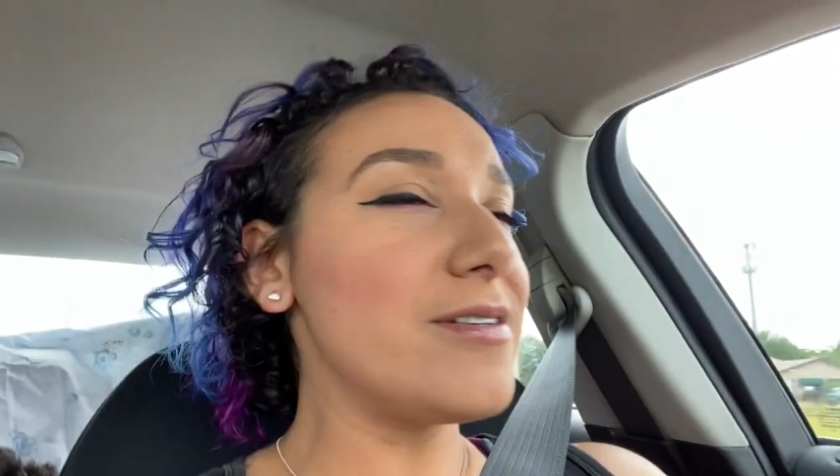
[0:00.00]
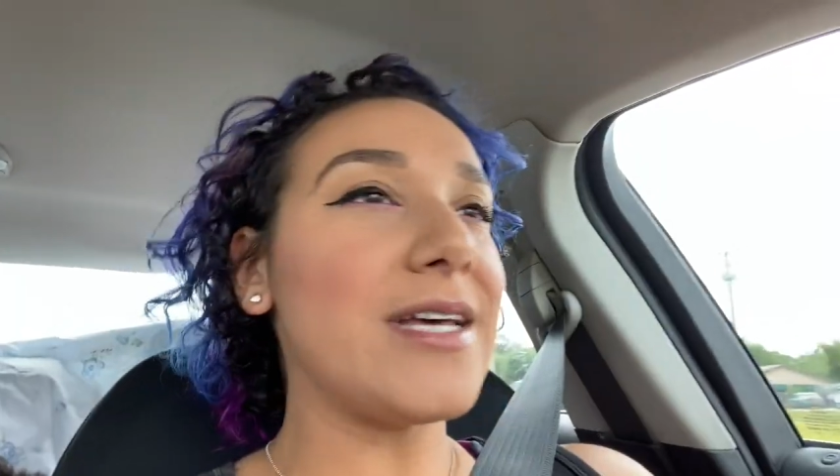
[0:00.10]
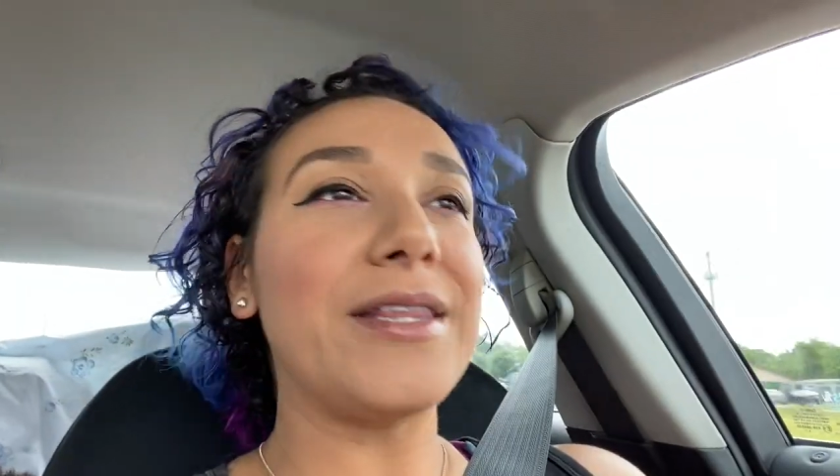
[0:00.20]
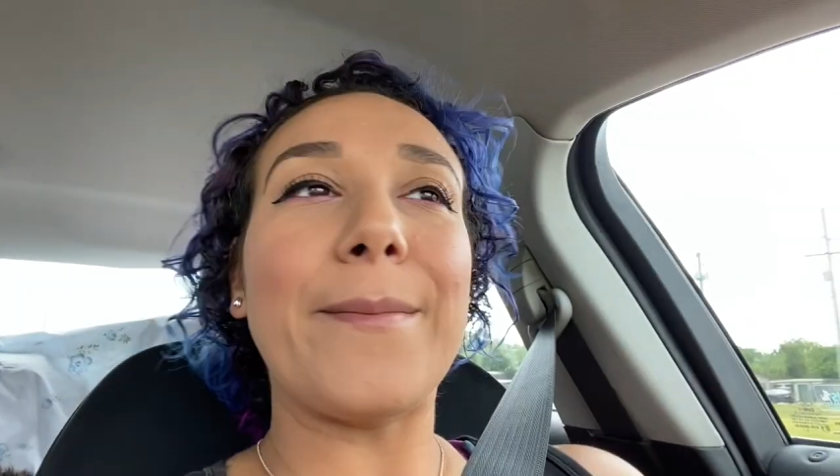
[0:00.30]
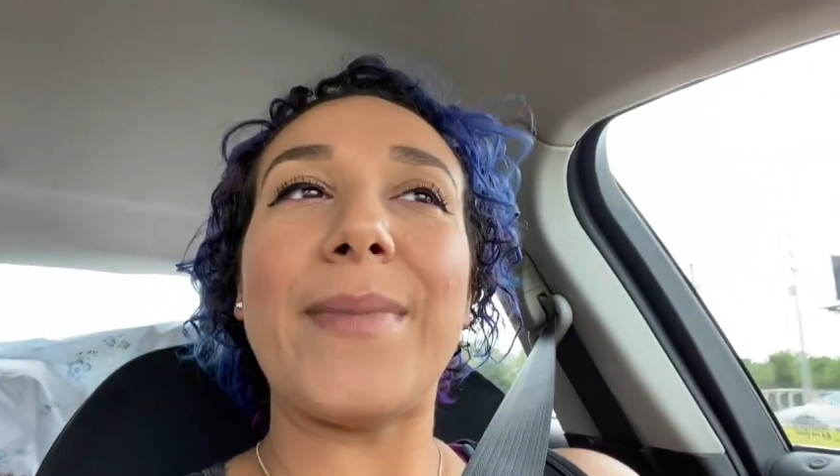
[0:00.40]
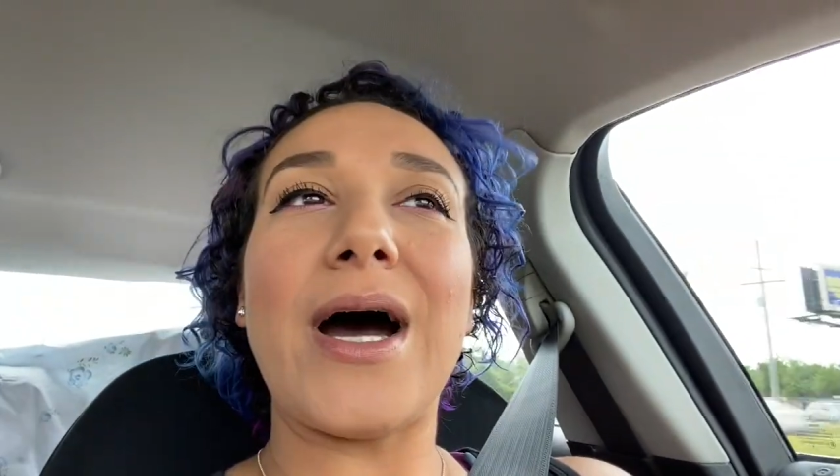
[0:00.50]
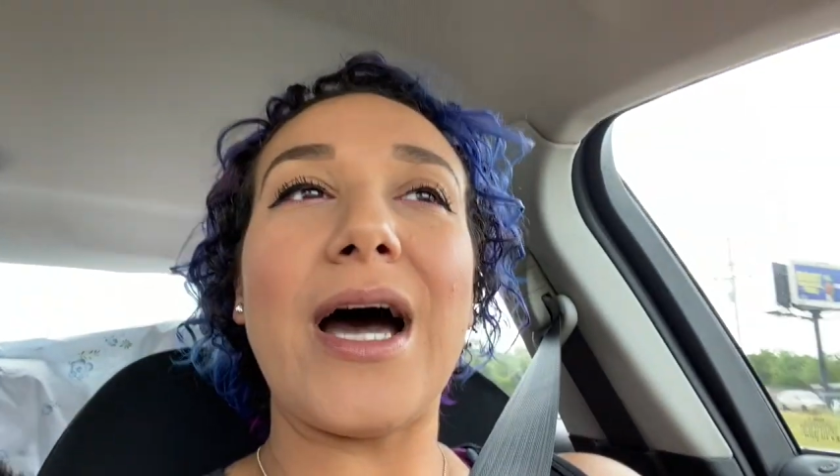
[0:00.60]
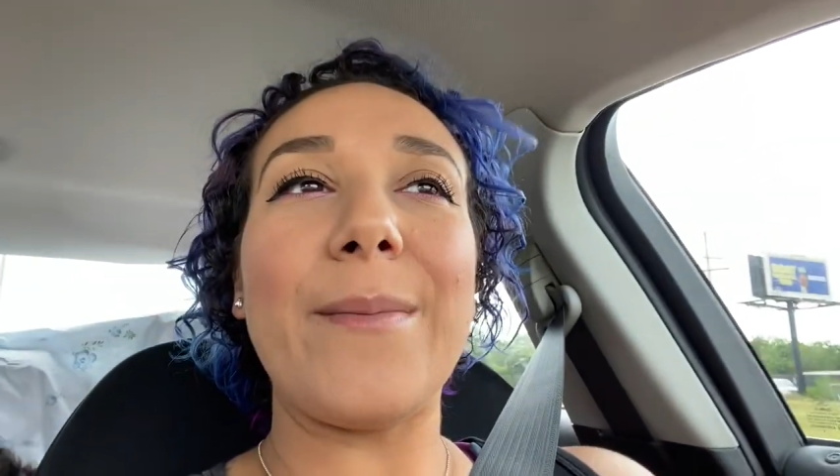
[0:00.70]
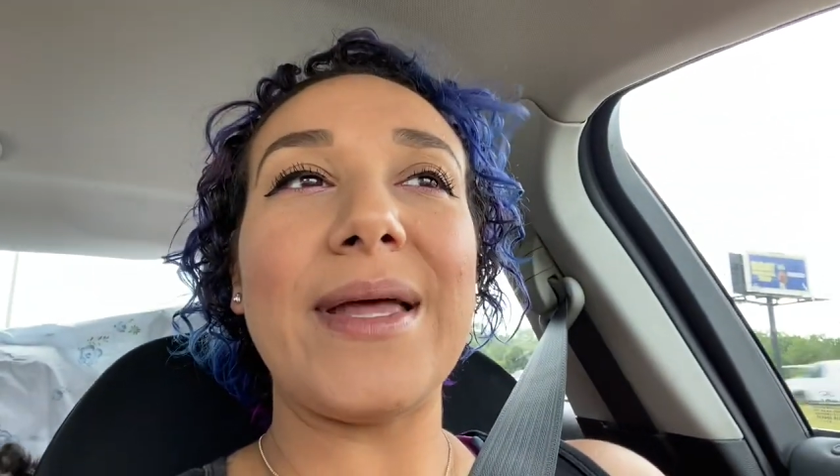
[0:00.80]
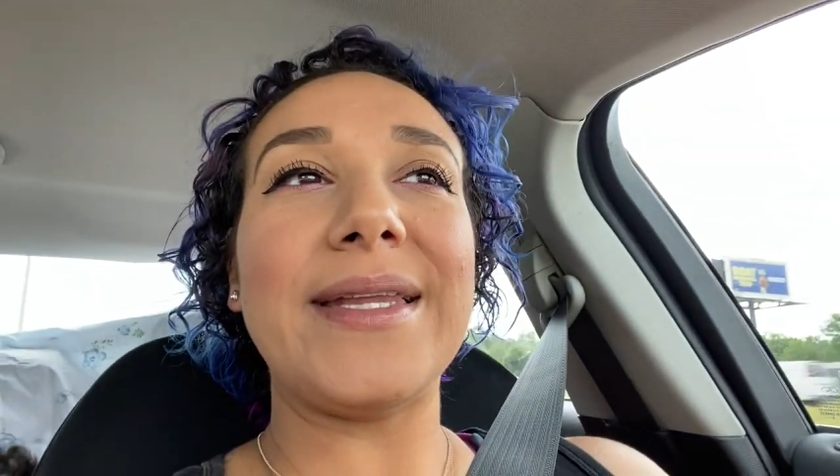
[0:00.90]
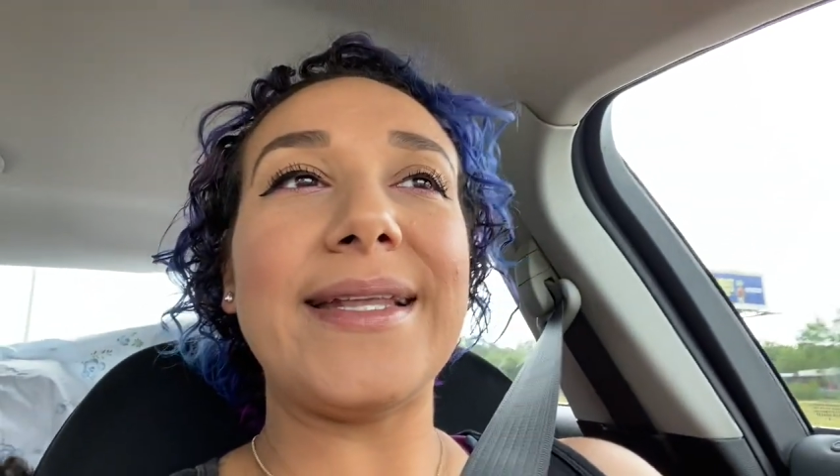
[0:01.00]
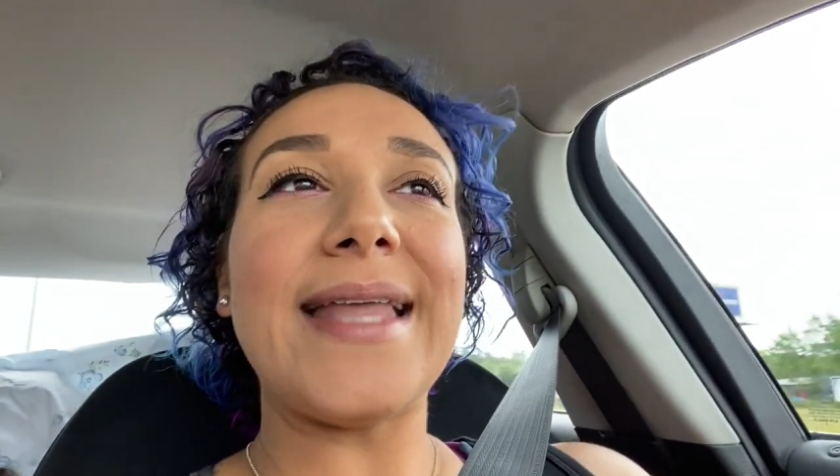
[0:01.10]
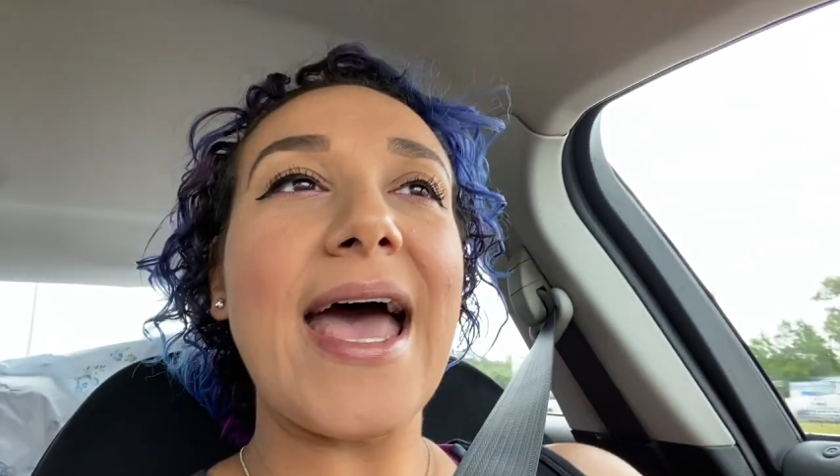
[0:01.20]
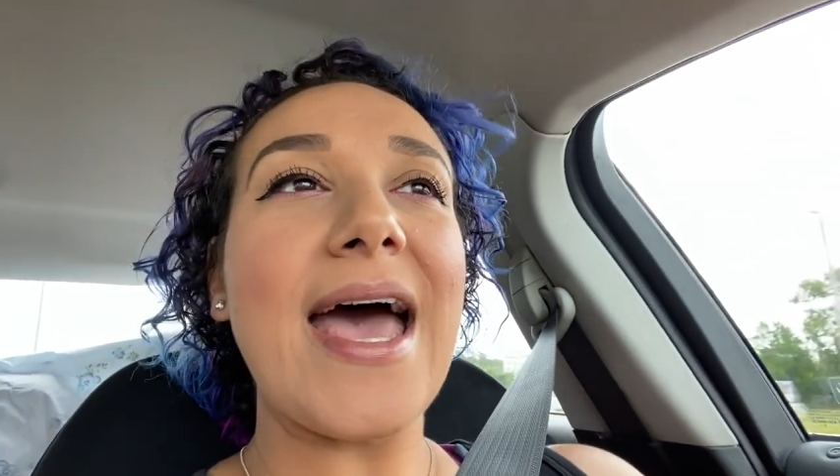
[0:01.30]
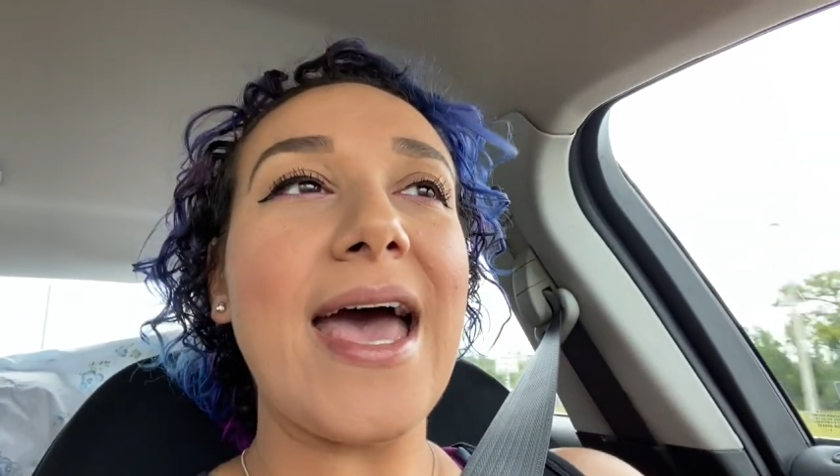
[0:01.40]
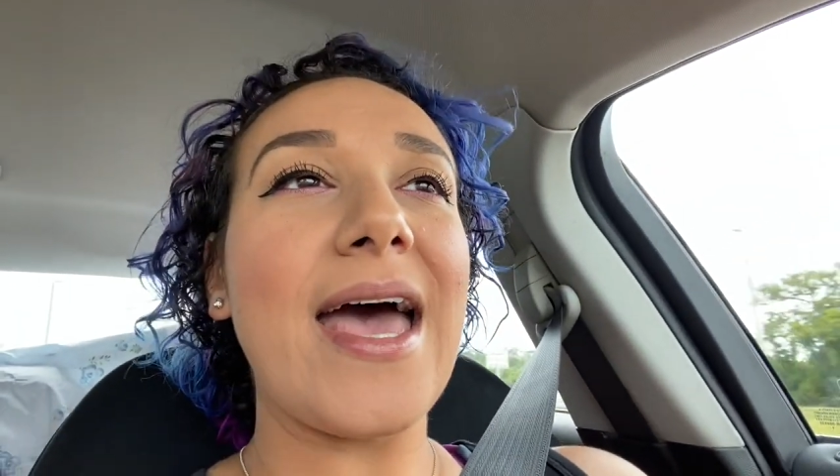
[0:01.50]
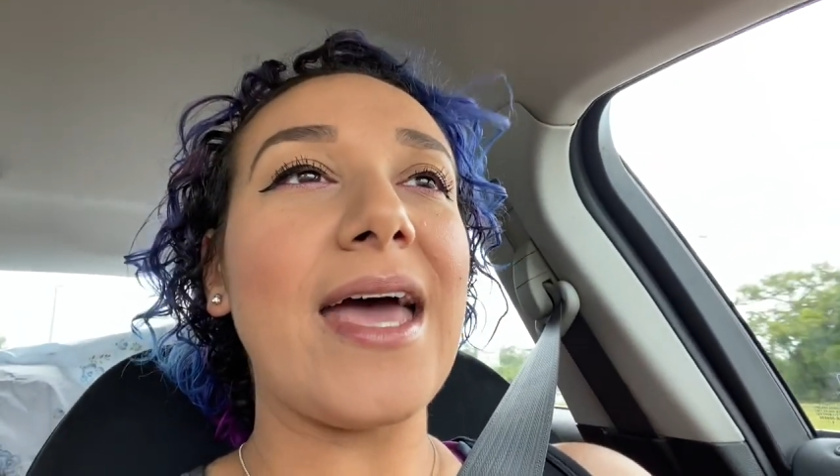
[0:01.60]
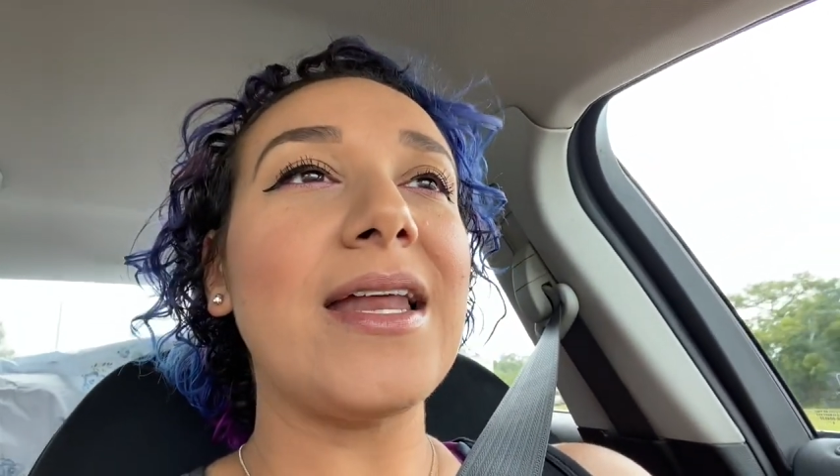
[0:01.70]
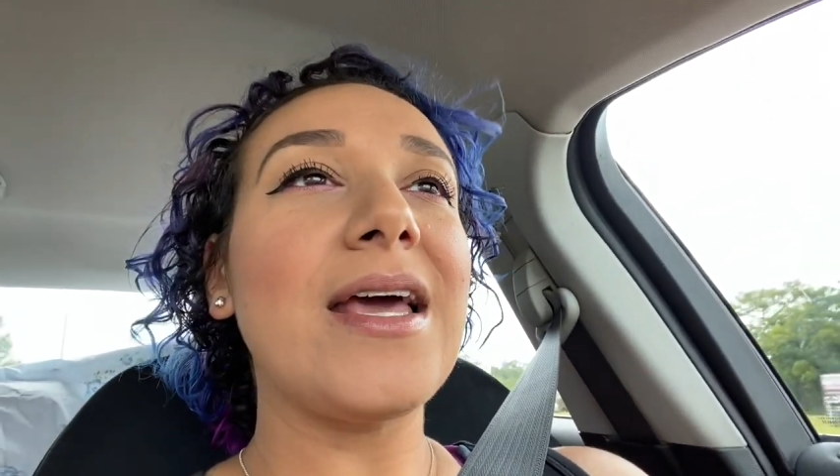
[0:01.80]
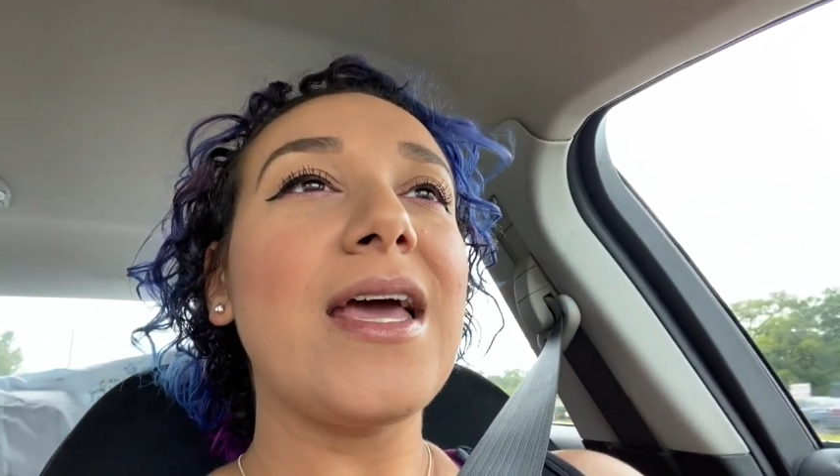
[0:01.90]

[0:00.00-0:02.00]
and the mom and the dad.